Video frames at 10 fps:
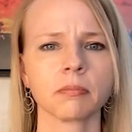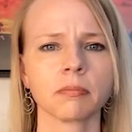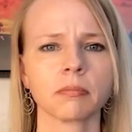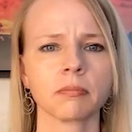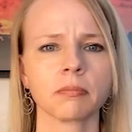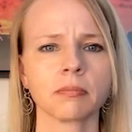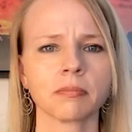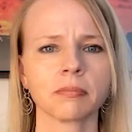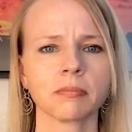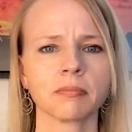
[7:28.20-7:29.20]

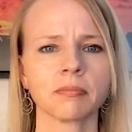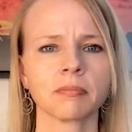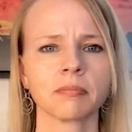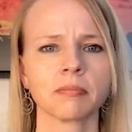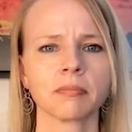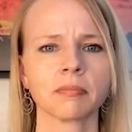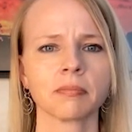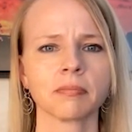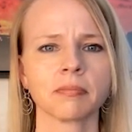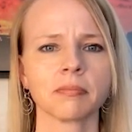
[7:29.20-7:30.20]

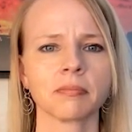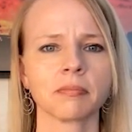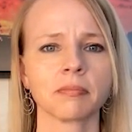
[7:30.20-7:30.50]
[no speech]